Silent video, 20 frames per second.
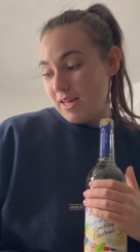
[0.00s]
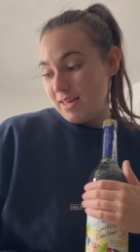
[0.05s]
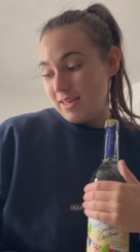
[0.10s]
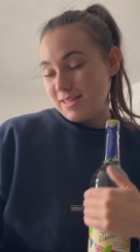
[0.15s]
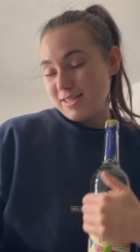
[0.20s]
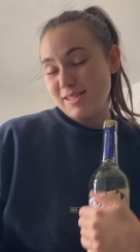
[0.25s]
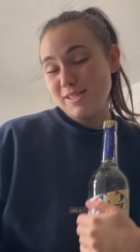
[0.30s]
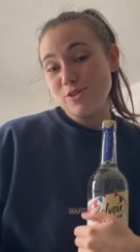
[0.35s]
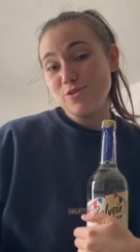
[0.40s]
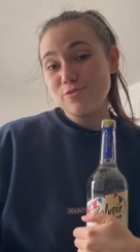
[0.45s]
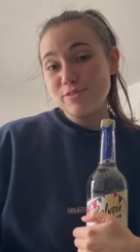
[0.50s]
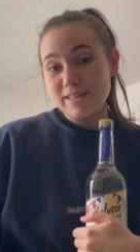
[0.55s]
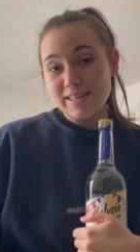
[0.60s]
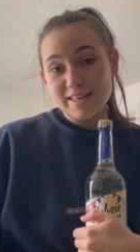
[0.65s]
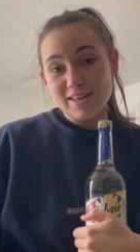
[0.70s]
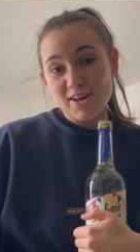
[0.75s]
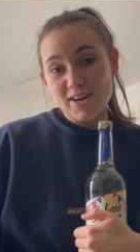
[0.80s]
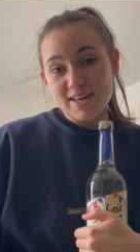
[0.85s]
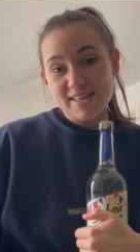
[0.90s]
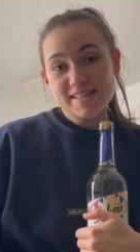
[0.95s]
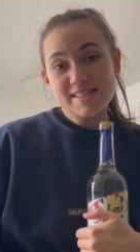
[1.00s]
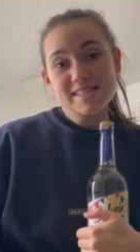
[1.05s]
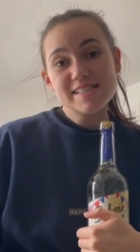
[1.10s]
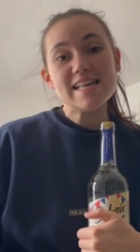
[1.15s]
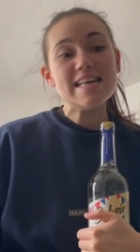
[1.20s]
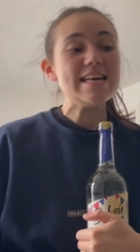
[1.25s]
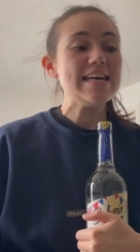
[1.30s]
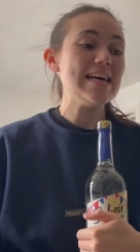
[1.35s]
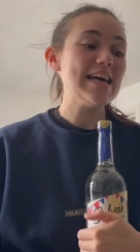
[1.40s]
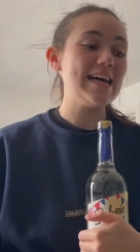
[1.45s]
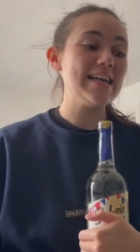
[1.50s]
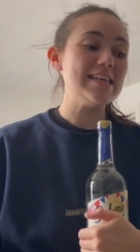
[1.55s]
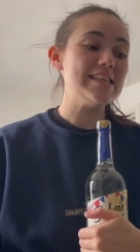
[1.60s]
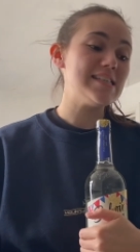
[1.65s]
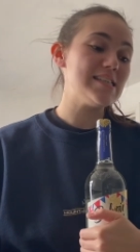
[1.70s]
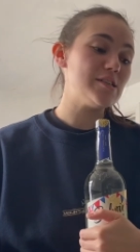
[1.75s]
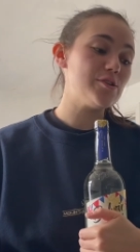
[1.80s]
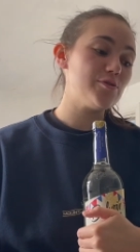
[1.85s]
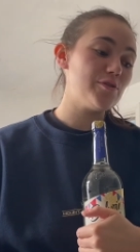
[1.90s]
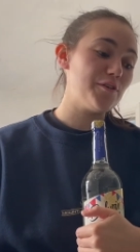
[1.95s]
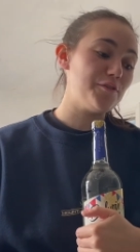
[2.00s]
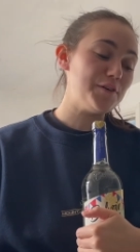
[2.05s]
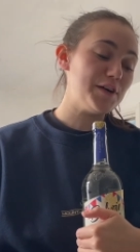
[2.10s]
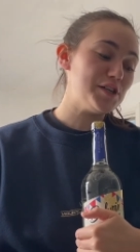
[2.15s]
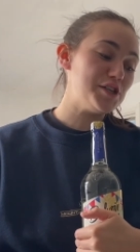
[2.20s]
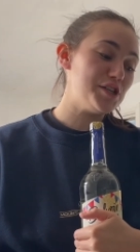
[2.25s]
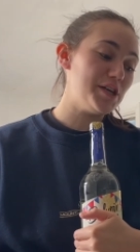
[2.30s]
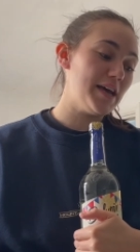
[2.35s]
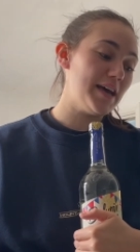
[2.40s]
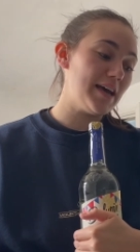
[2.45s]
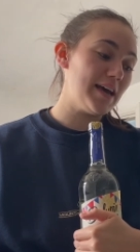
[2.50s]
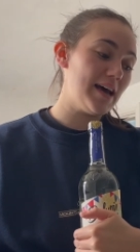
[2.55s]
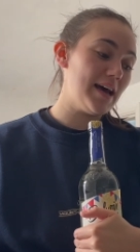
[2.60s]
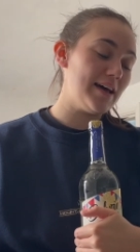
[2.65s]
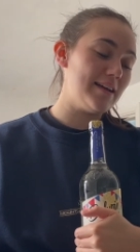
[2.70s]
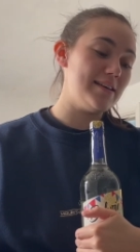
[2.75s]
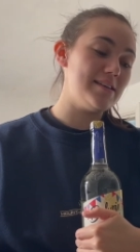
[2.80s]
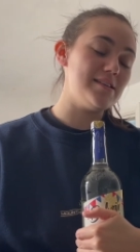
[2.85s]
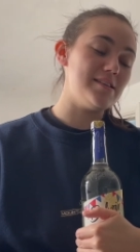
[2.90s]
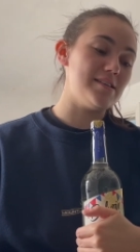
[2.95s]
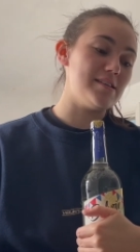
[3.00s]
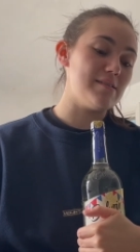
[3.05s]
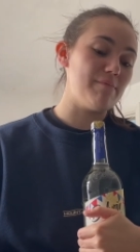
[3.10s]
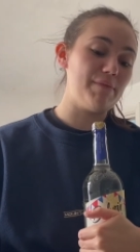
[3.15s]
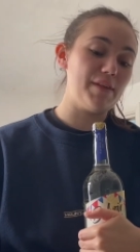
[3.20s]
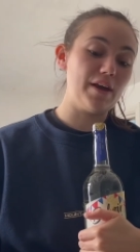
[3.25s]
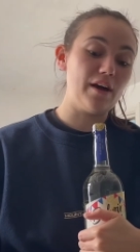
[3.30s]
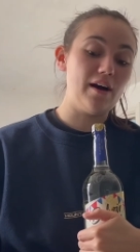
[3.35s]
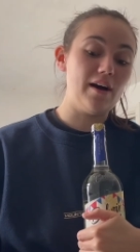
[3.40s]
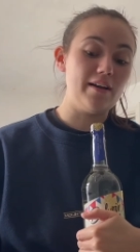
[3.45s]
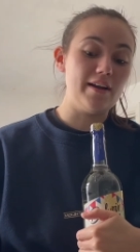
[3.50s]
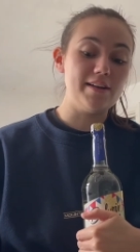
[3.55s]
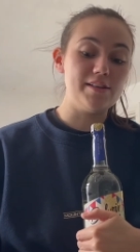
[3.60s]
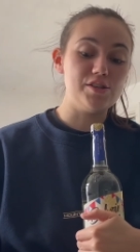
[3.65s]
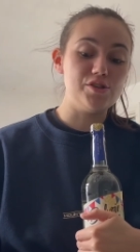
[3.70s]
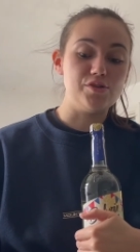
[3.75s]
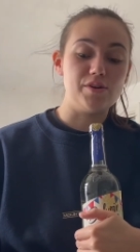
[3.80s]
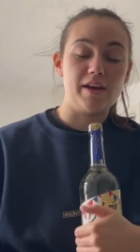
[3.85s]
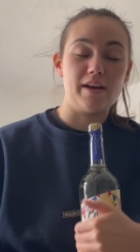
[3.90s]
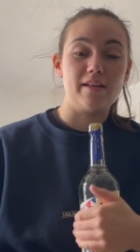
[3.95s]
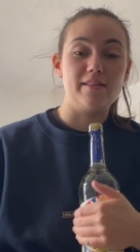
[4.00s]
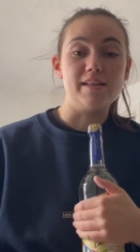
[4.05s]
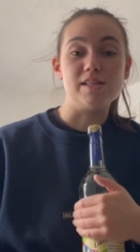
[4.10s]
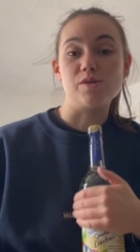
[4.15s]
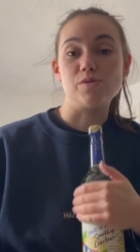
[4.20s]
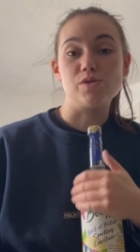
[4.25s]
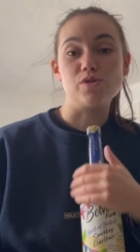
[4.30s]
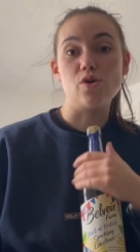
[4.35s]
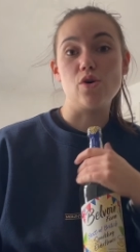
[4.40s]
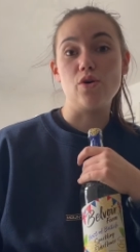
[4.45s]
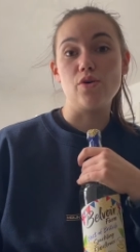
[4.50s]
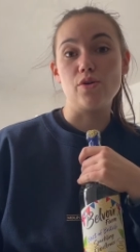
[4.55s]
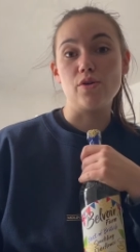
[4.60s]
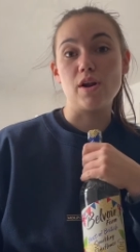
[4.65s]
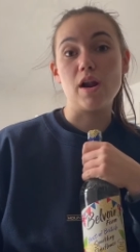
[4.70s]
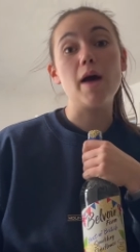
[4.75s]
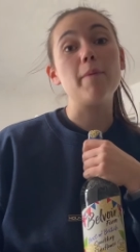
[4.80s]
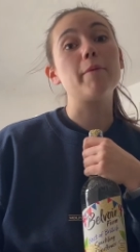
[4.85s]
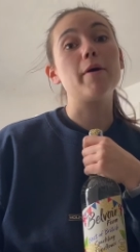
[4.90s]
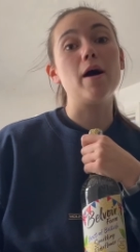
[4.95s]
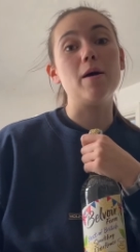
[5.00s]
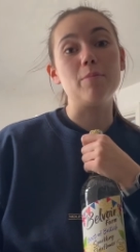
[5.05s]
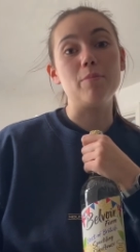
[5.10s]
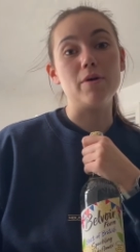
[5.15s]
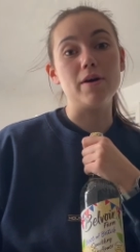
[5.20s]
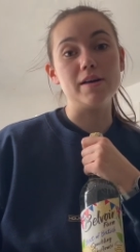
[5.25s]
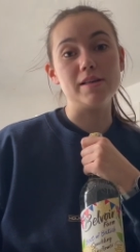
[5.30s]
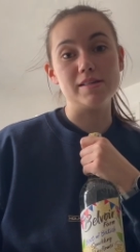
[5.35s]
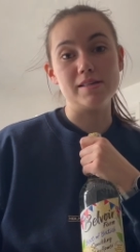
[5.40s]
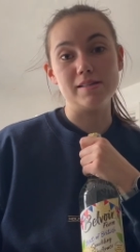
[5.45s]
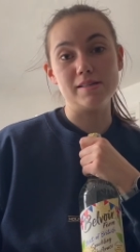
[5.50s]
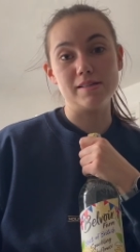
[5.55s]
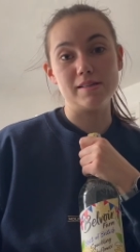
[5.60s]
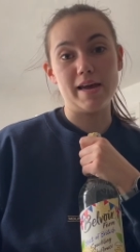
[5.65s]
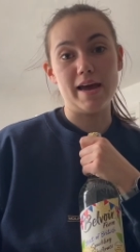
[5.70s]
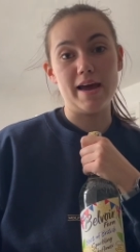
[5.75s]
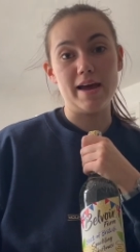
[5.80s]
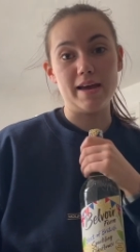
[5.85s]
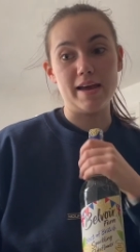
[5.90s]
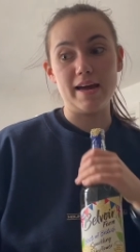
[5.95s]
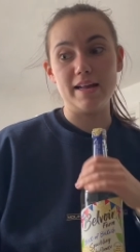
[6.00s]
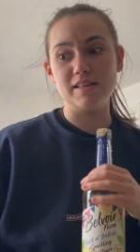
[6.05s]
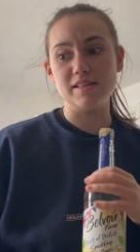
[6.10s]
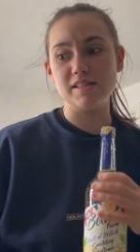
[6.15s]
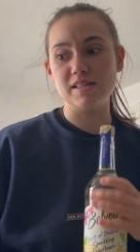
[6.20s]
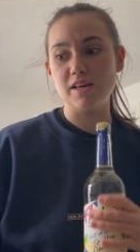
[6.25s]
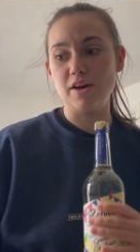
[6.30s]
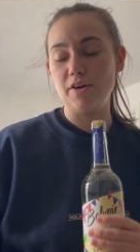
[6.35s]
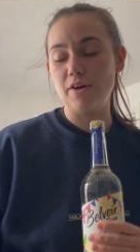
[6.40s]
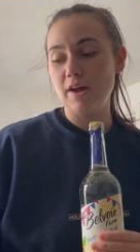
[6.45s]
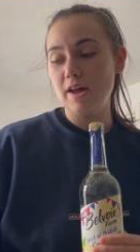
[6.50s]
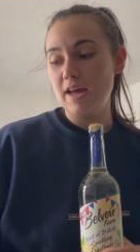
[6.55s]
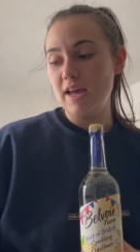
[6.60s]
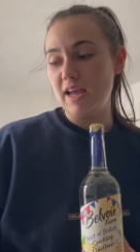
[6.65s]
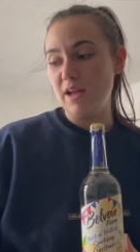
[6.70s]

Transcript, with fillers: still really nice and it's still refreshing and it's just something I like to drink and this was on club card prices again so it